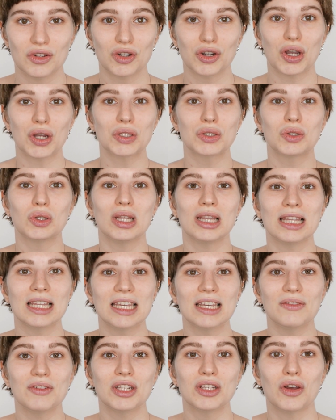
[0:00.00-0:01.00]
You're going to
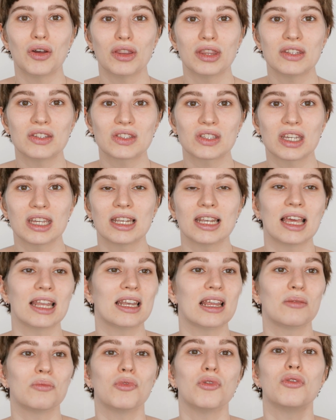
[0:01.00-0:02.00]
leave it on the skin
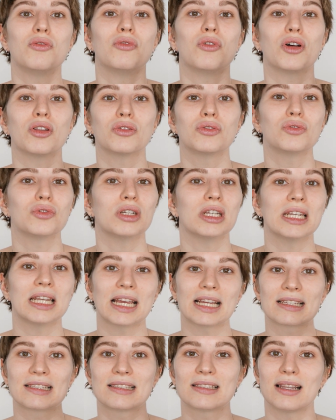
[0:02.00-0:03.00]
and then move on to the
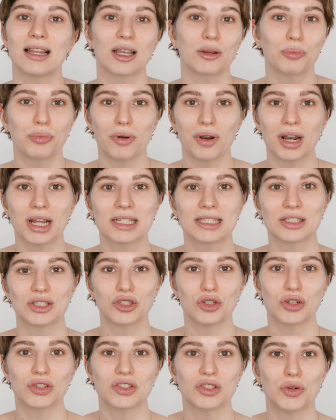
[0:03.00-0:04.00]
next like products
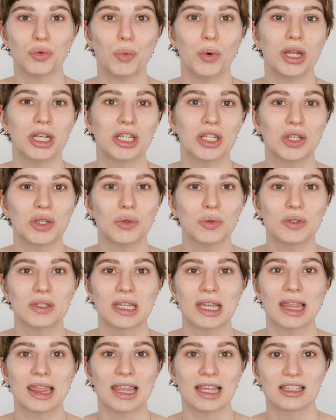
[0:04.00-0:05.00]
that you also want to use
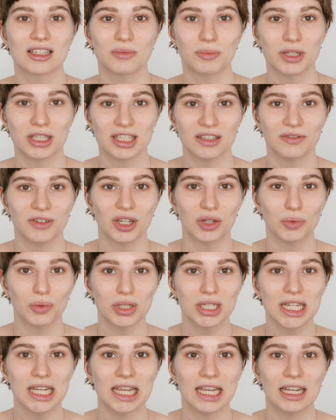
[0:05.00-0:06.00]
in that specific
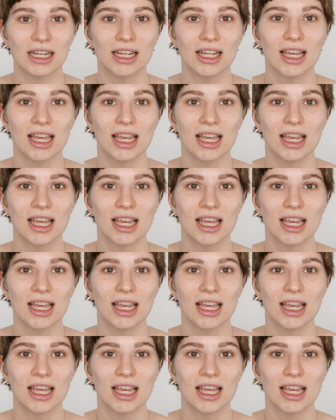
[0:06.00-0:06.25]
routine.